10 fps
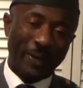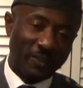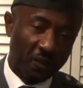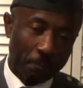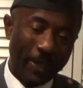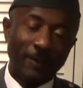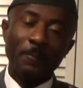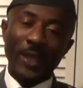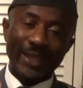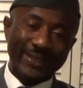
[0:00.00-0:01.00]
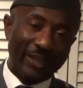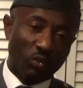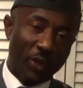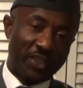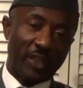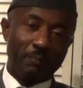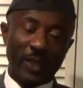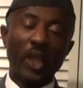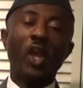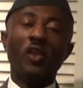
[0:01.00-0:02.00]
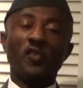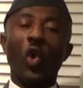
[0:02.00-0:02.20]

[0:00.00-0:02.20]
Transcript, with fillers: and participate in that 20th May.